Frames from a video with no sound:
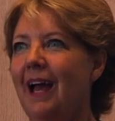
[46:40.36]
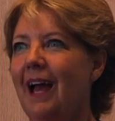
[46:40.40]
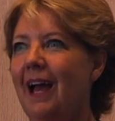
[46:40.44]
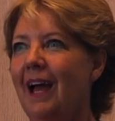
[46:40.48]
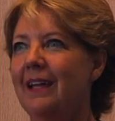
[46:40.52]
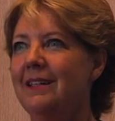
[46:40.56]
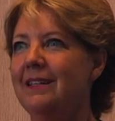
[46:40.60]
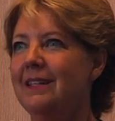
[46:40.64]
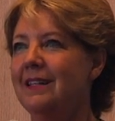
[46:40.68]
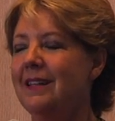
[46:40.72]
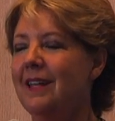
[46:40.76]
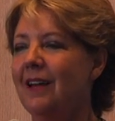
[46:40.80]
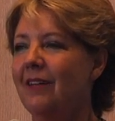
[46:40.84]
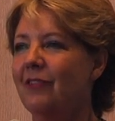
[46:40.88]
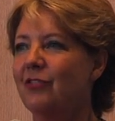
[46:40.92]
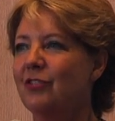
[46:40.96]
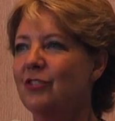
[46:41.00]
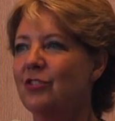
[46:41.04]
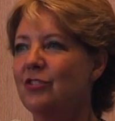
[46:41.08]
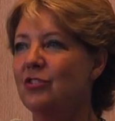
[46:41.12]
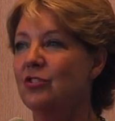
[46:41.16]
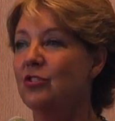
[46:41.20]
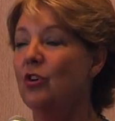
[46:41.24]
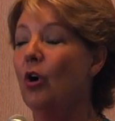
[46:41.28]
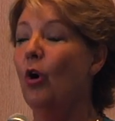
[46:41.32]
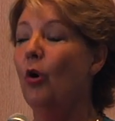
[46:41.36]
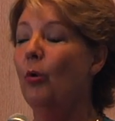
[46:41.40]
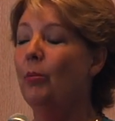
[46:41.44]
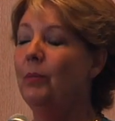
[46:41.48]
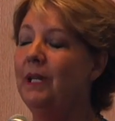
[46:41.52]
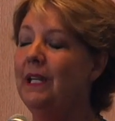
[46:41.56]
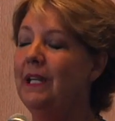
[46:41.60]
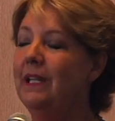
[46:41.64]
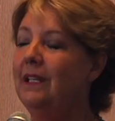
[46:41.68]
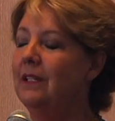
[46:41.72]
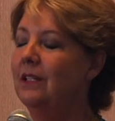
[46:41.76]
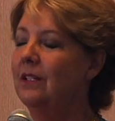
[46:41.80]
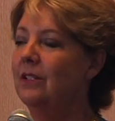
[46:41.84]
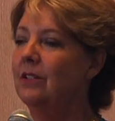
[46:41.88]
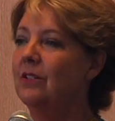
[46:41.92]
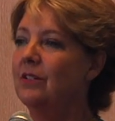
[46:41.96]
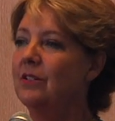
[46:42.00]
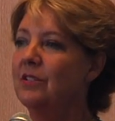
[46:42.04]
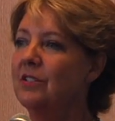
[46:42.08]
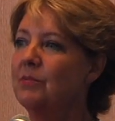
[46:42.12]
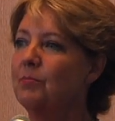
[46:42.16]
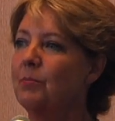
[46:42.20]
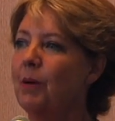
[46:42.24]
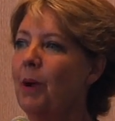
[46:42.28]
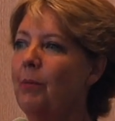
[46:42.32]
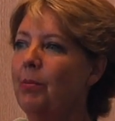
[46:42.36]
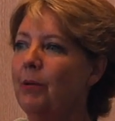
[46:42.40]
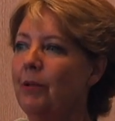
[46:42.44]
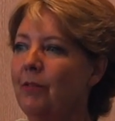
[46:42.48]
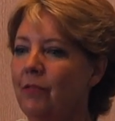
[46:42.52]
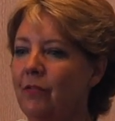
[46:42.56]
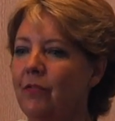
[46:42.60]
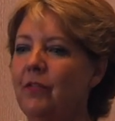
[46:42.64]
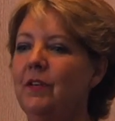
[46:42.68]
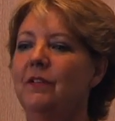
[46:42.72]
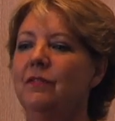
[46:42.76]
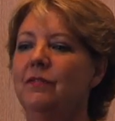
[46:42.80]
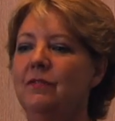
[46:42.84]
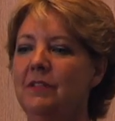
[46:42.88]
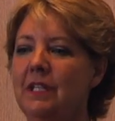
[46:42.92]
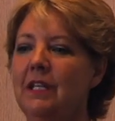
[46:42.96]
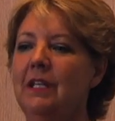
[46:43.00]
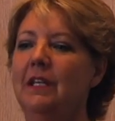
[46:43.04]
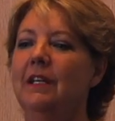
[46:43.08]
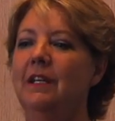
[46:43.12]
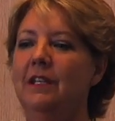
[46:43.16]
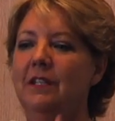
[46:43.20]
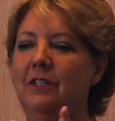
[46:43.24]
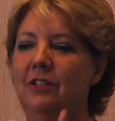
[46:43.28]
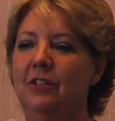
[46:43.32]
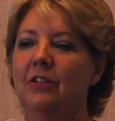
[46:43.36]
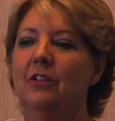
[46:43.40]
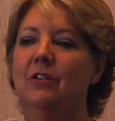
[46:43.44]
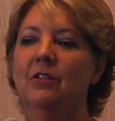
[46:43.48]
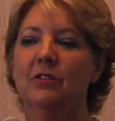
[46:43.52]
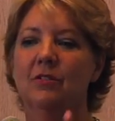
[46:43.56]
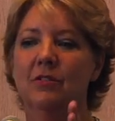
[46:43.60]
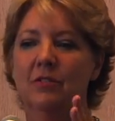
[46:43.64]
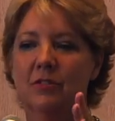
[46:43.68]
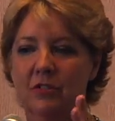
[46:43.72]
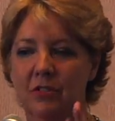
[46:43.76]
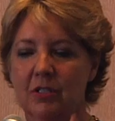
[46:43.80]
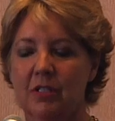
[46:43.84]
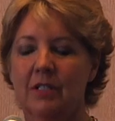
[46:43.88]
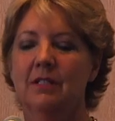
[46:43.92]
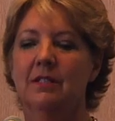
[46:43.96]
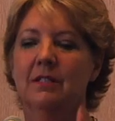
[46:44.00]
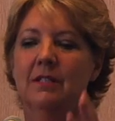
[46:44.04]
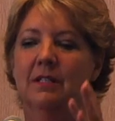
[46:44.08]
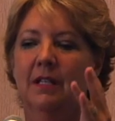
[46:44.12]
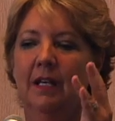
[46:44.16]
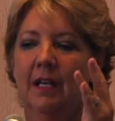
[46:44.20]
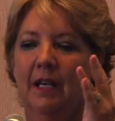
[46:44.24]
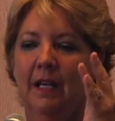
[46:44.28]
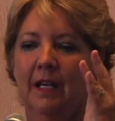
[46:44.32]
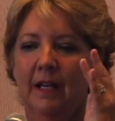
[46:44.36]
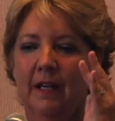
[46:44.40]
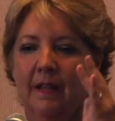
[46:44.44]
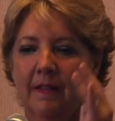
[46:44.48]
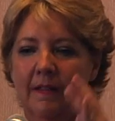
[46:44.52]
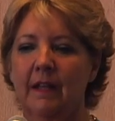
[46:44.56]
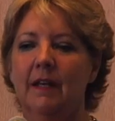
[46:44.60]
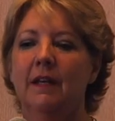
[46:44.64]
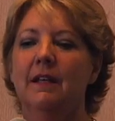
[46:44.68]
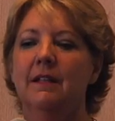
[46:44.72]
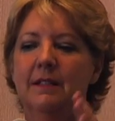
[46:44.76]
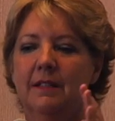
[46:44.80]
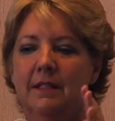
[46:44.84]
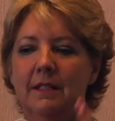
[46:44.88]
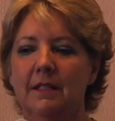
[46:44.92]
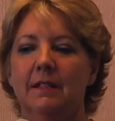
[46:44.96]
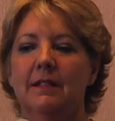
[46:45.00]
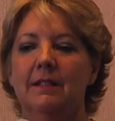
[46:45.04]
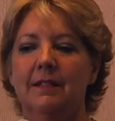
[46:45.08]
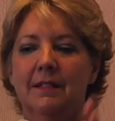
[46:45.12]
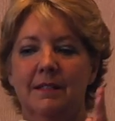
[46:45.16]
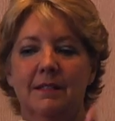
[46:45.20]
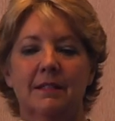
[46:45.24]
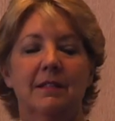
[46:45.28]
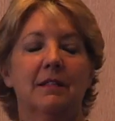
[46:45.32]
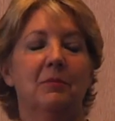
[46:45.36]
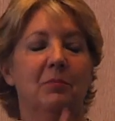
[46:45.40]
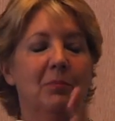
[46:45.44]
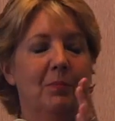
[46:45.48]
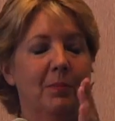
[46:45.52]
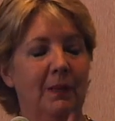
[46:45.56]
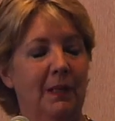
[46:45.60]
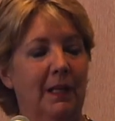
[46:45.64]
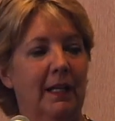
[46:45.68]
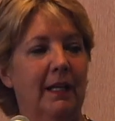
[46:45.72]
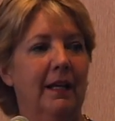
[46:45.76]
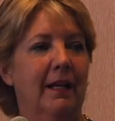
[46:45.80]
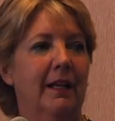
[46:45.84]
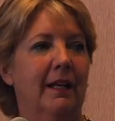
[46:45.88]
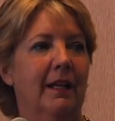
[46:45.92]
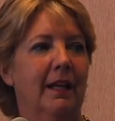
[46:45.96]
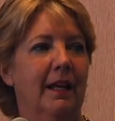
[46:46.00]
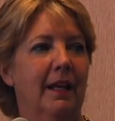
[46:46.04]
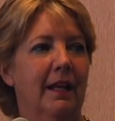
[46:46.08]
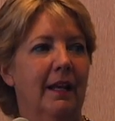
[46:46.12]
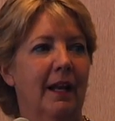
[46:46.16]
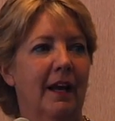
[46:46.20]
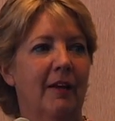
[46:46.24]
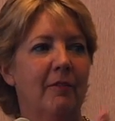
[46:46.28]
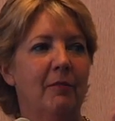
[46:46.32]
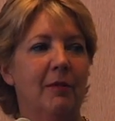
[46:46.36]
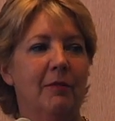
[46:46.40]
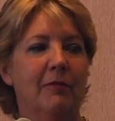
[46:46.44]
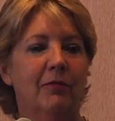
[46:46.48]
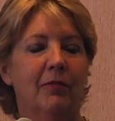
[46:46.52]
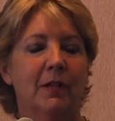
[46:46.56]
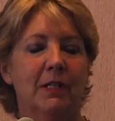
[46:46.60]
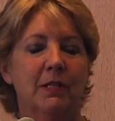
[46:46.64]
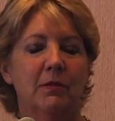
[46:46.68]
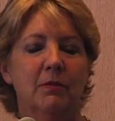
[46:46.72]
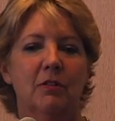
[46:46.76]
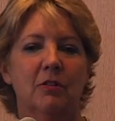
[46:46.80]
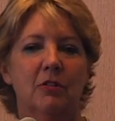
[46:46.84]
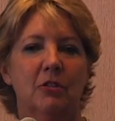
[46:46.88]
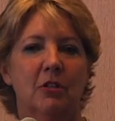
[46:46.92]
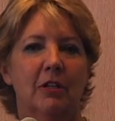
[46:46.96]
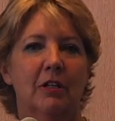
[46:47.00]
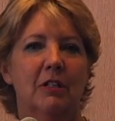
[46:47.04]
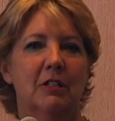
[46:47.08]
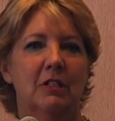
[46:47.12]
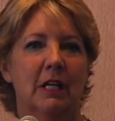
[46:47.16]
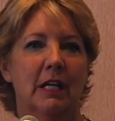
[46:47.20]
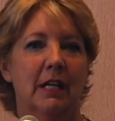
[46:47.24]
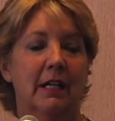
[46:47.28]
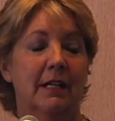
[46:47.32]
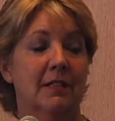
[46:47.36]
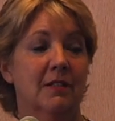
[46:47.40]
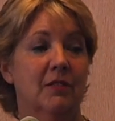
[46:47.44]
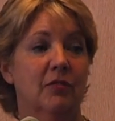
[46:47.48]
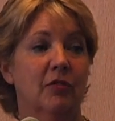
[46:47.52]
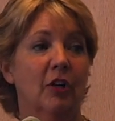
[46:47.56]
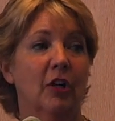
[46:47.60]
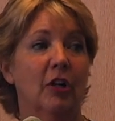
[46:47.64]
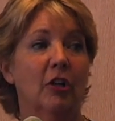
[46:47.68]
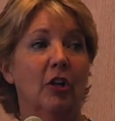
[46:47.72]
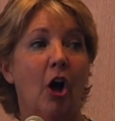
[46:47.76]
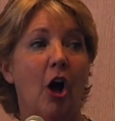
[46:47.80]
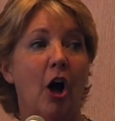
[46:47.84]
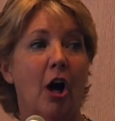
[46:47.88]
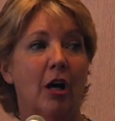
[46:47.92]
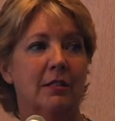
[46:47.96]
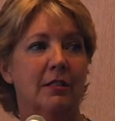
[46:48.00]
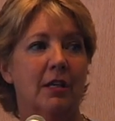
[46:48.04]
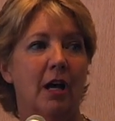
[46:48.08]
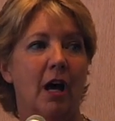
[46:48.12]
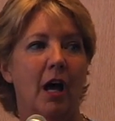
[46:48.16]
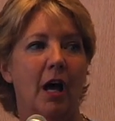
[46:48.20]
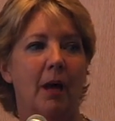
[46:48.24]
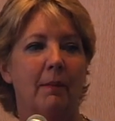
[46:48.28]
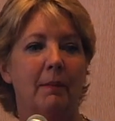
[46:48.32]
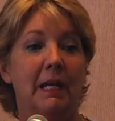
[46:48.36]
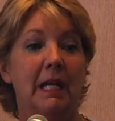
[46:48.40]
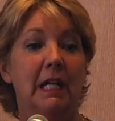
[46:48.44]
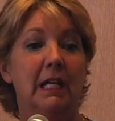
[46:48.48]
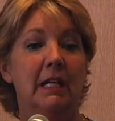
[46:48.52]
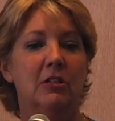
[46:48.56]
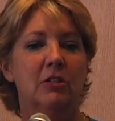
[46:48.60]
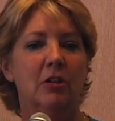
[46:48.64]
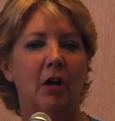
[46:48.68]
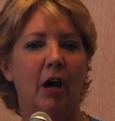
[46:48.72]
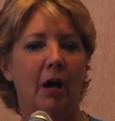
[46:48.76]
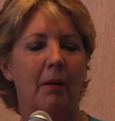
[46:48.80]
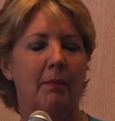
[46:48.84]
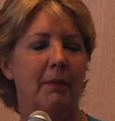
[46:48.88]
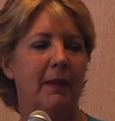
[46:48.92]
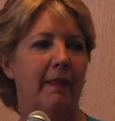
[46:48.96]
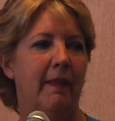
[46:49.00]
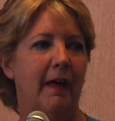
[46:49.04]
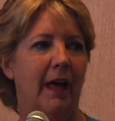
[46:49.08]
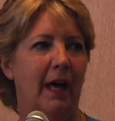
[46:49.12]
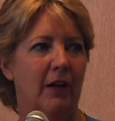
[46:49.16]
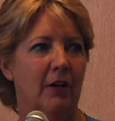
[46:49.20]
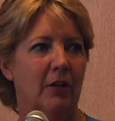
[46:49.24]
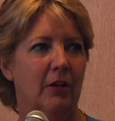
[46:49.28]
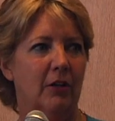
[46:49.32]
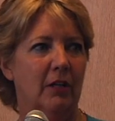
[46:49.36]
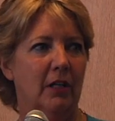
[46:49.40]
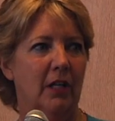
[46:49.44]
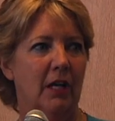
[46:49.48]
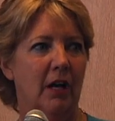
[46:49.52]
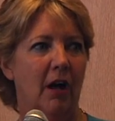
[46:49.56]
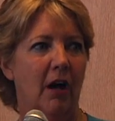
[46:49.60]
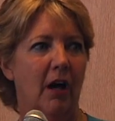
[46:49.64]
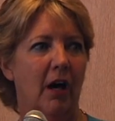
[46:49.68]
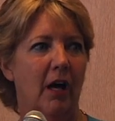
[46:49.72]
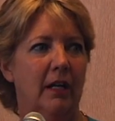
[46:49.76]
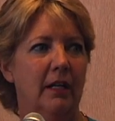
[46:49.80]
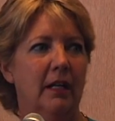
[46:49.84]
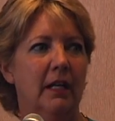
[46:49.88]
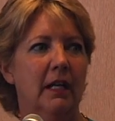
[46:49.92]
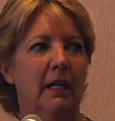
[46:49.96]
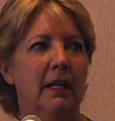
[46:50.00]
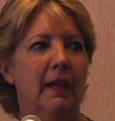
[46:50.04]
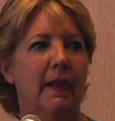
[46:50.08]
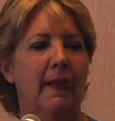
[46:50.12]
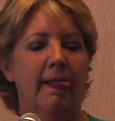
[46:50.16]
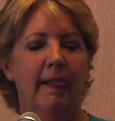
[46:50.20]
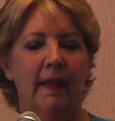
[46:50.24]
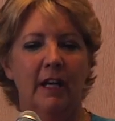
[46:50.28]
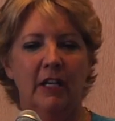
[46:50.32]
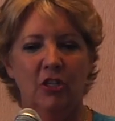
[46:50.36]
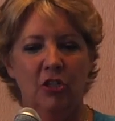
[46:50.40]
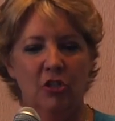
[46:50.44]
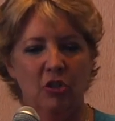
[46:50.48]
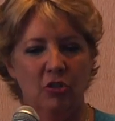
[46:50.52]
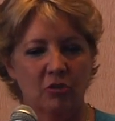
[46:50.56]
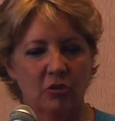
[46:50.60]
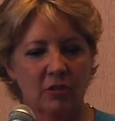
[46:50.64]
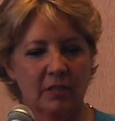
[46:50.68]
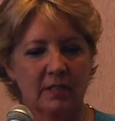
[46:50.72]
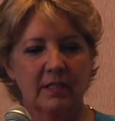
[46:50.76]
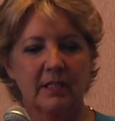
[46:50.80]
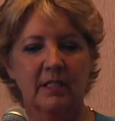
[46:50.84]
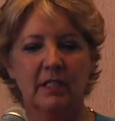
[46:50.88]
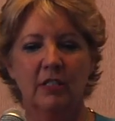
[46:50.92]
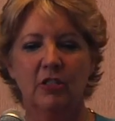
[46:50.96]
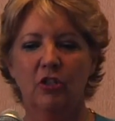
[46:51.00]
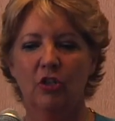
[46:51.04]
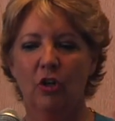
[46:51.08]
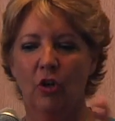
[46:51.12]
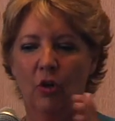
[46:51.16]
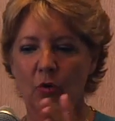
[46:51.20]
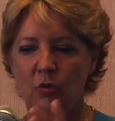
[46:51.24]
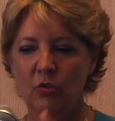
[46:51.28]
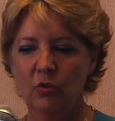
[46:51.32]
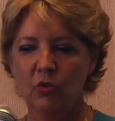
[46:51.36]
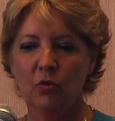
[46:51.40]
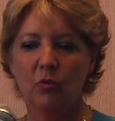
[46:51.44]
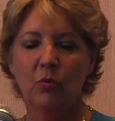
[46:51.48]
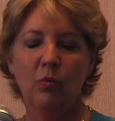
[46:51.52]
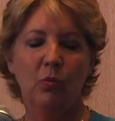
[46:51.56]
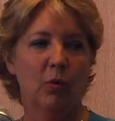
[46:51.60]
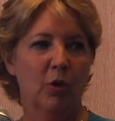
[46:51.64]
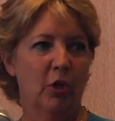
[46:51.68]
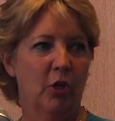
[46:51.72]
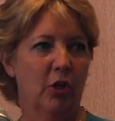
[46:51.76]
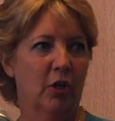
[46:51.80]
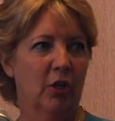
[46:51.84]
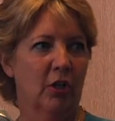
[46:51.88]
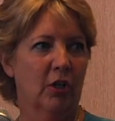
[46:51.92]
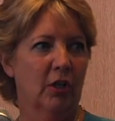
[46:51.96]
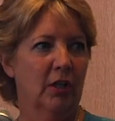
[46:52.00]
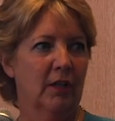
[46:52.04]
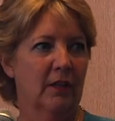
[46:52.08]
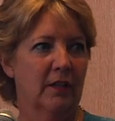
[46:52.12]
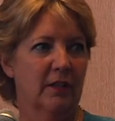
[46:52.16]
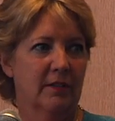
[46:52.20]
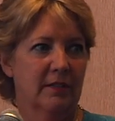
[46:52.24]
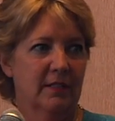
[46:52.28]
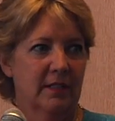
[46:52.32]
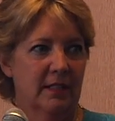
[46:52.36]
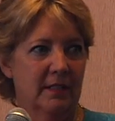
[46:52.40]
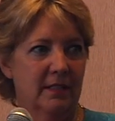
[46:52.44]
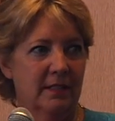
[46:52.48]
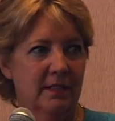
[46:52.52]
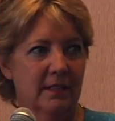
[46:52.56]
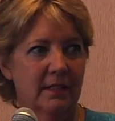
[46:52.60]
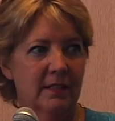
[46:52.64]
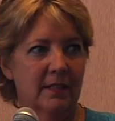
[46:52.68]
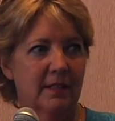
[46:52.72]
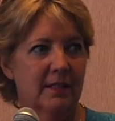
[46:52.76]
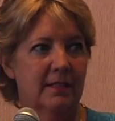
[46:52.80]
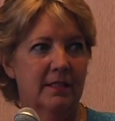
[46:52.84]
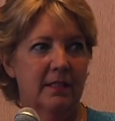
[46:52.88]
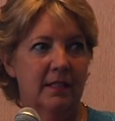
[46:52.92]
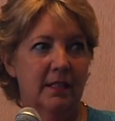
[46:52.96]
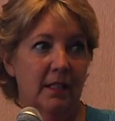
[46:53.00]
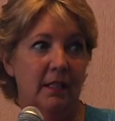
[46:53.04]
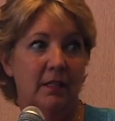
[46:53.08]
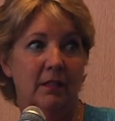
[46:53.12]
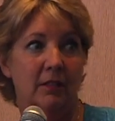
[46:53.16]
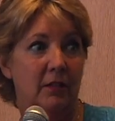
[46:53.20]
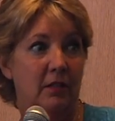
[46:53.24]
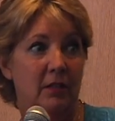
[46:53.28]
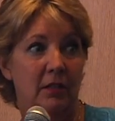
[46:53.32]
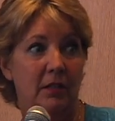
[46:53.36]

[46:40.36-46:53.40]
I did that for so many years, probably fifteen years, just the discipline. And I've been friends with Jerry Jenkins for a long time, and he taught me that early on. Like, you just go to work. There's dishes in the sink.